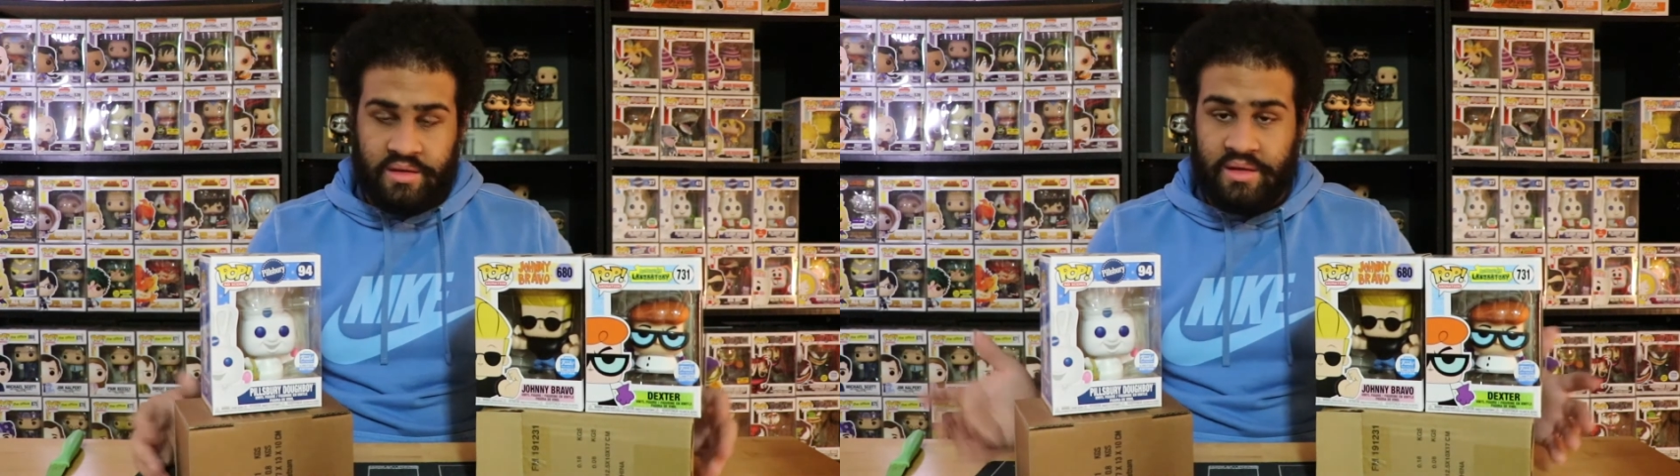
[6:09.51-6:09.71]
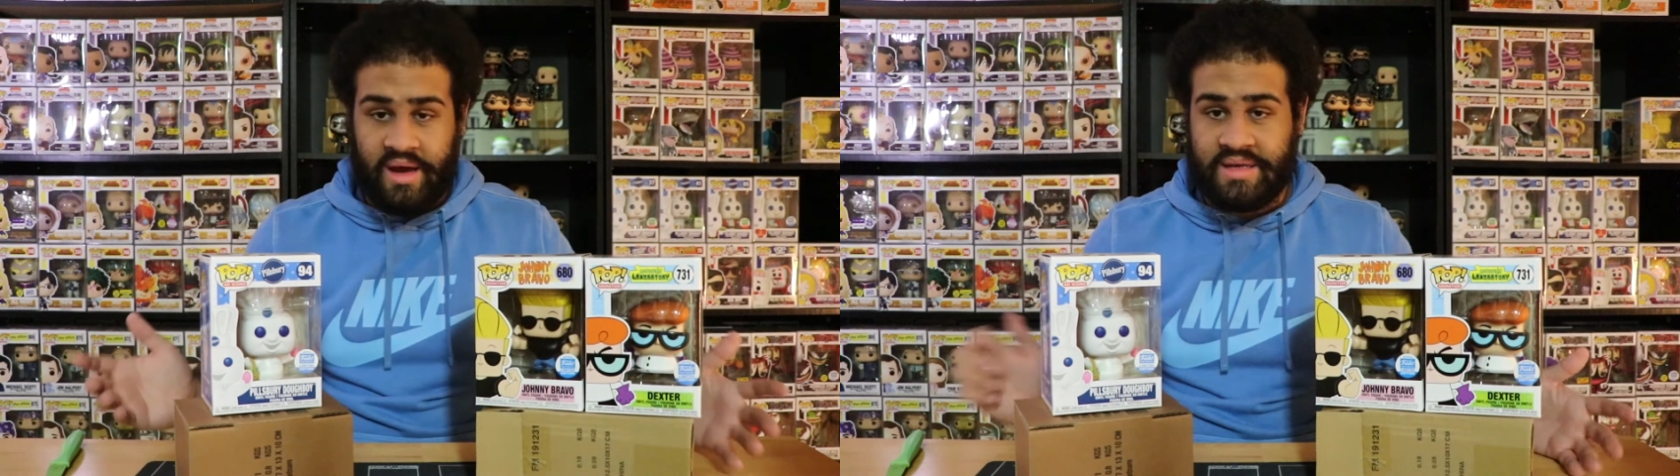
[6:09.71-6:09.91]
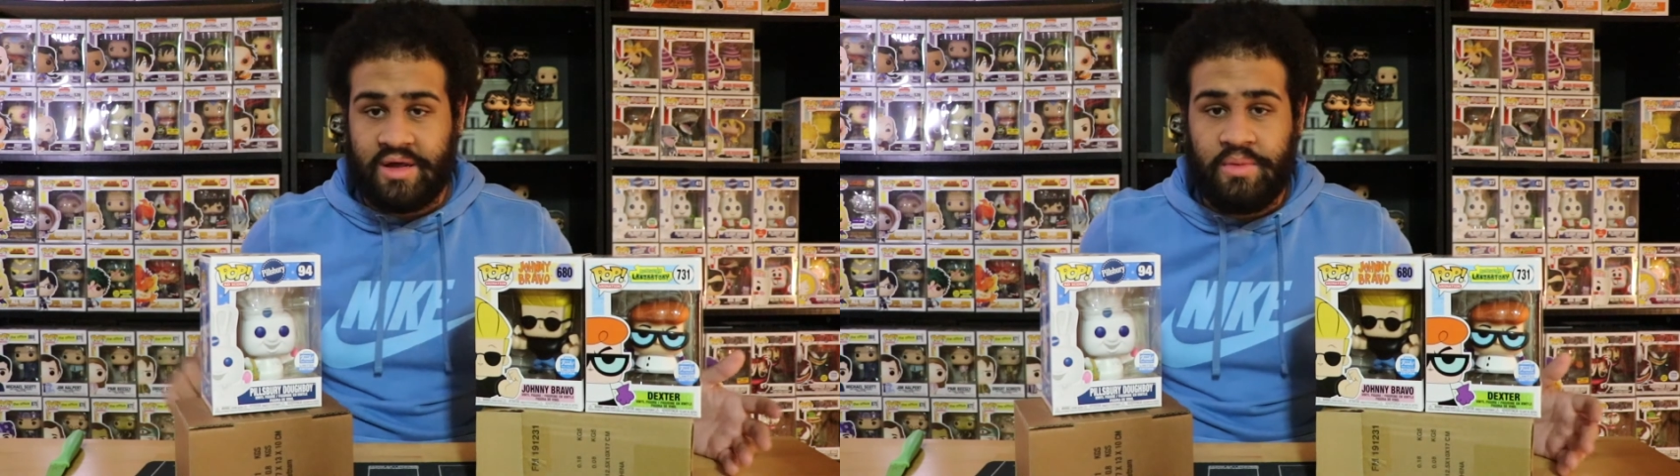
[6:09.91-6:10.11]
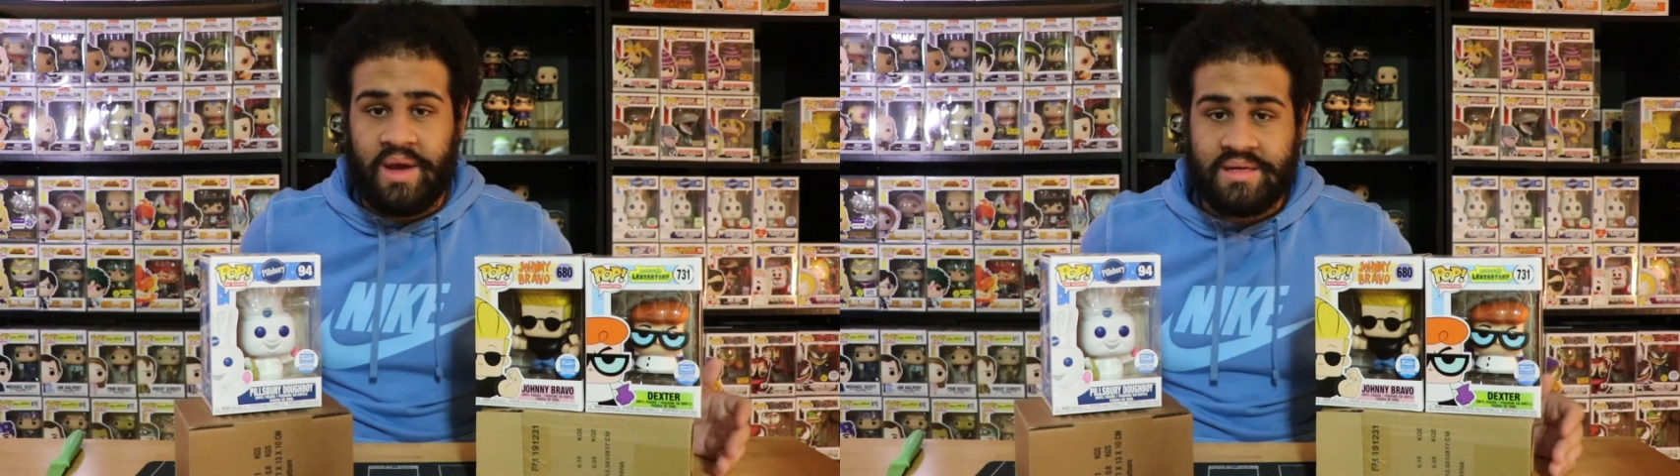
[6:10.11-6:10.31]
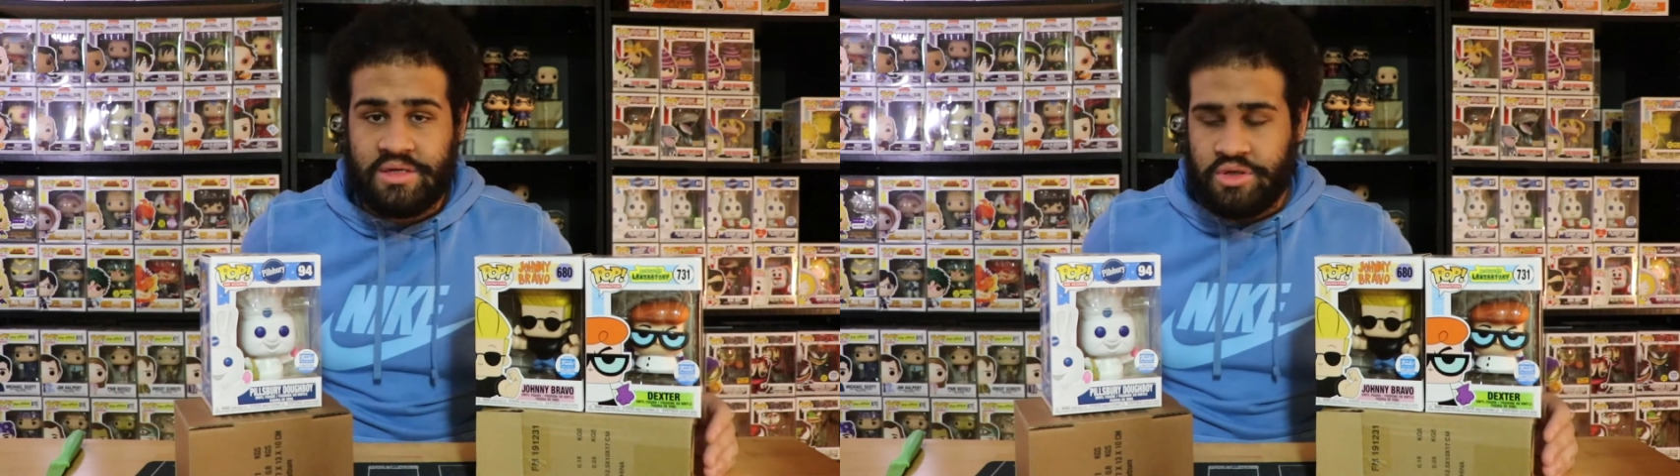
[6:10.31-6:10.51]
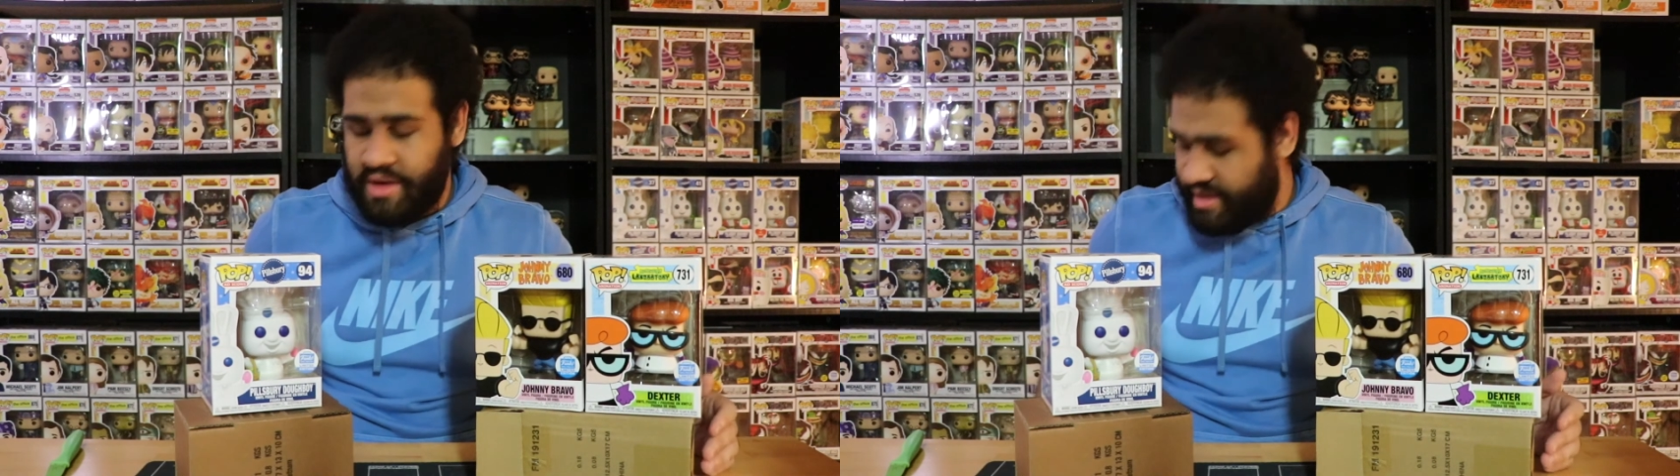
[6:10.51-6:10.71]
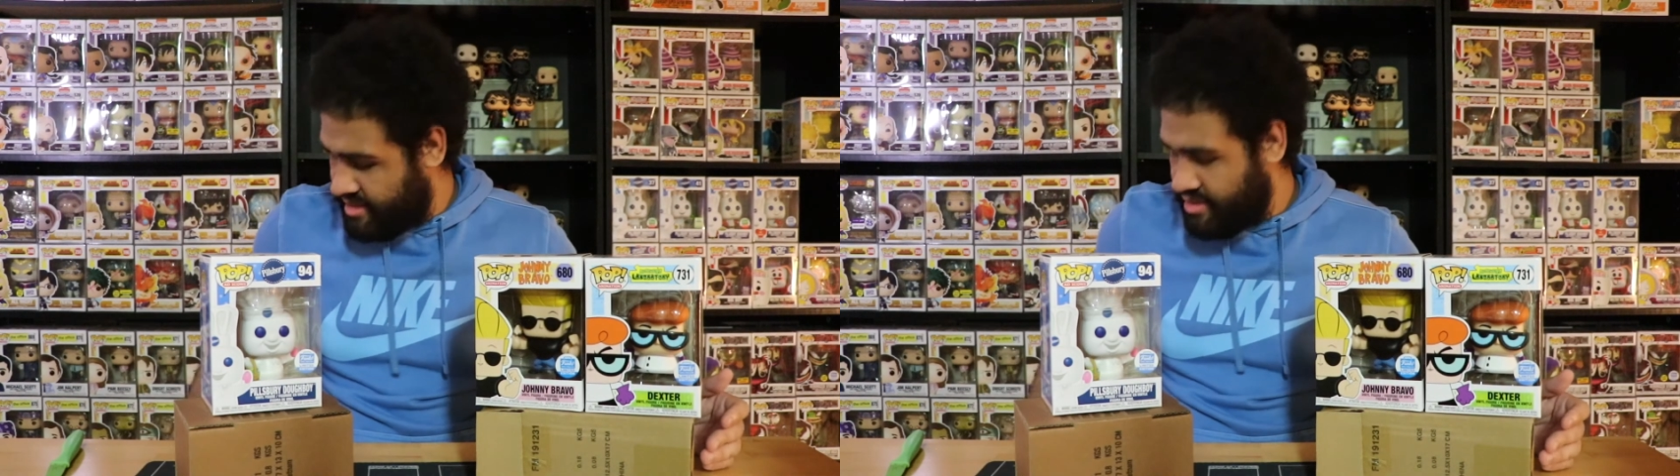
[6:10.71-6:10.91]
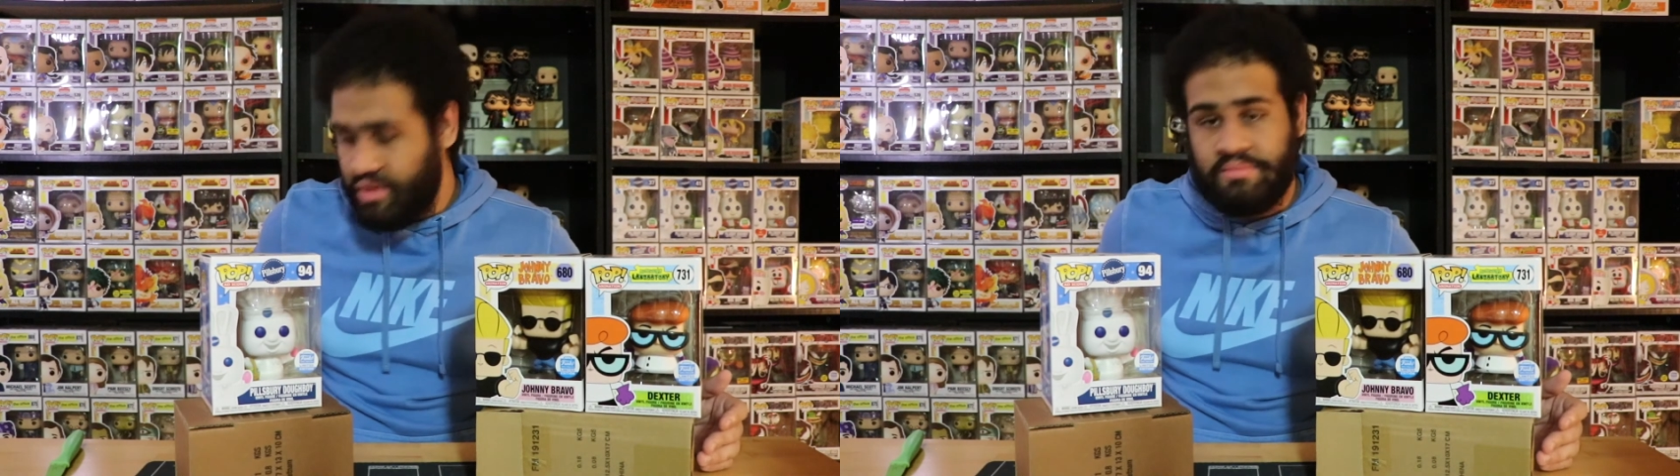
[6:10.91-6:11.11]
Like I said, I hope you guys enjoyed
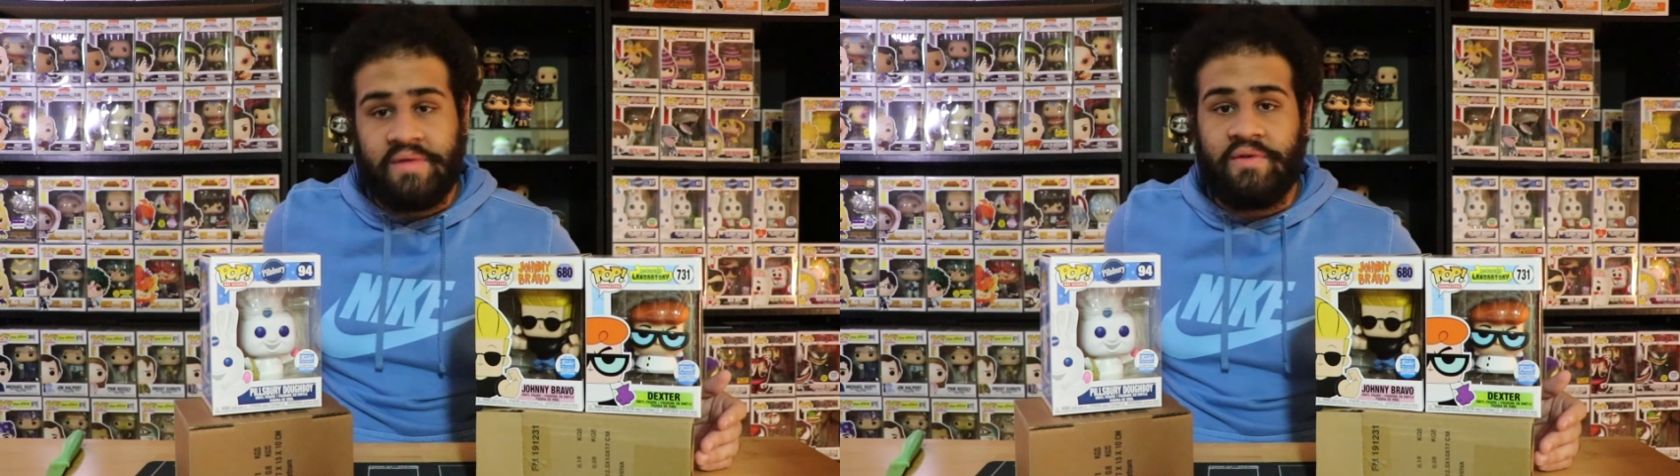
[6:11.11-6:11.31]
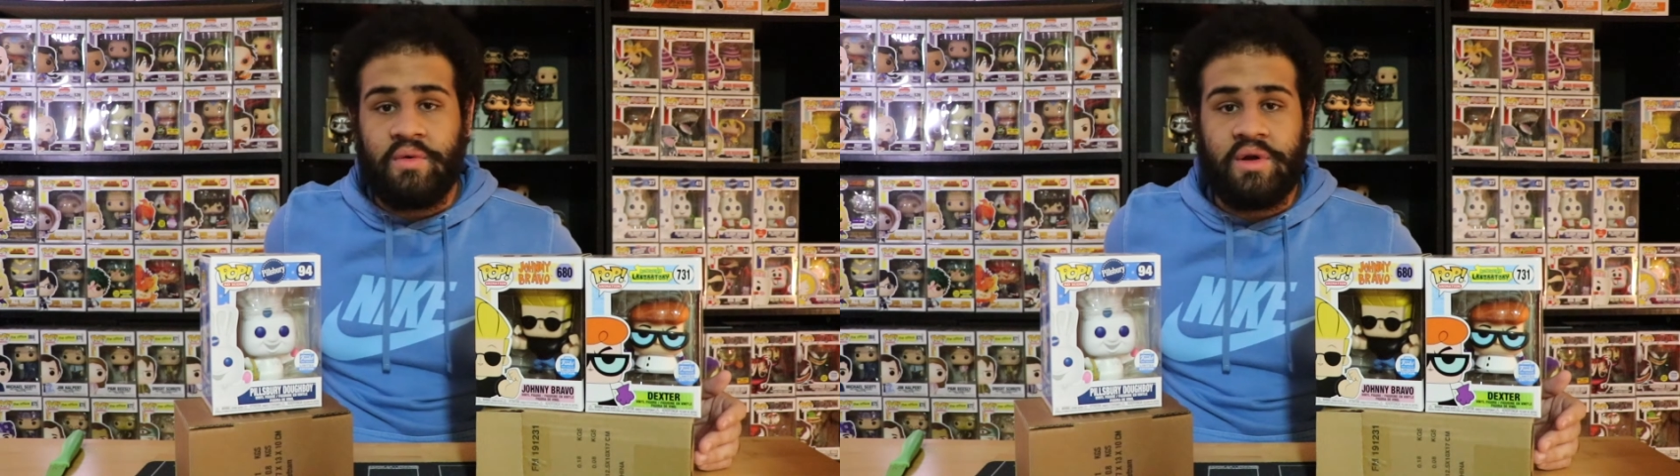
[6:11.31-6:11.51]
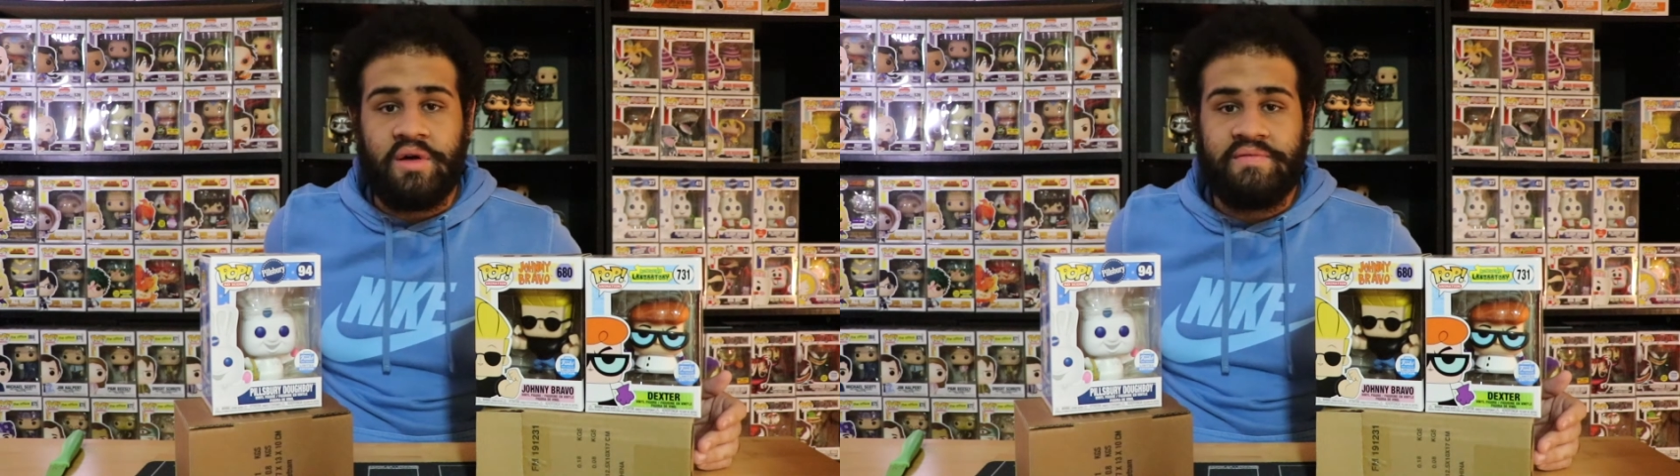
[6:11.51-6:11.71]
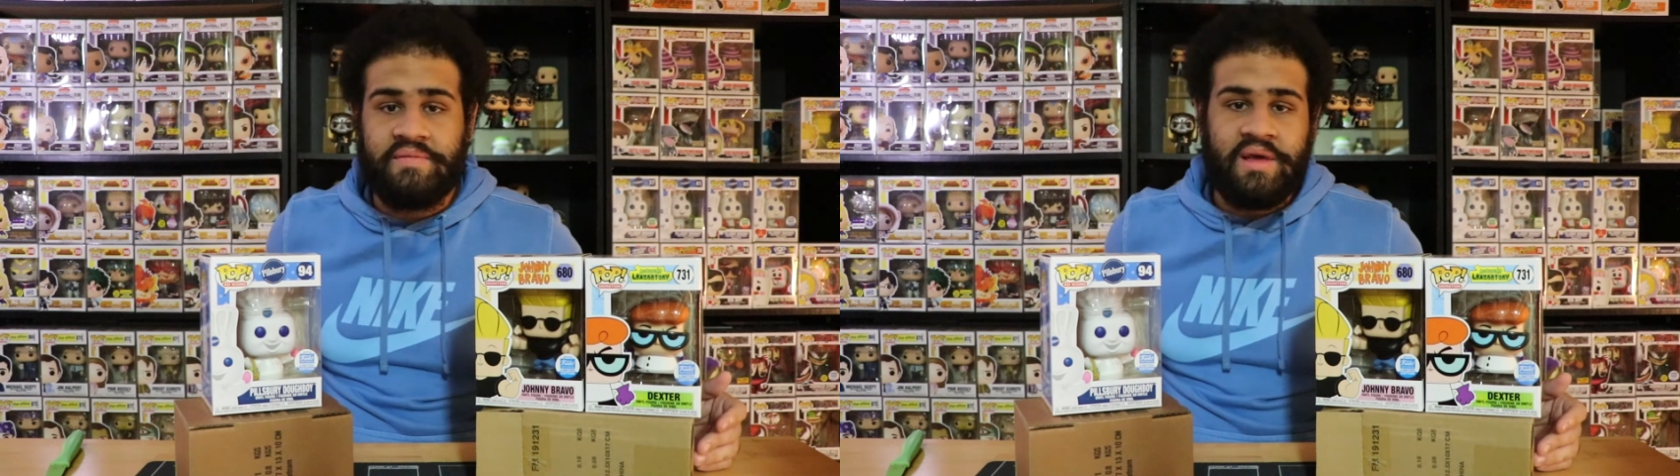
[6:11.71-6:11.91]
it. Oh, my phone went off.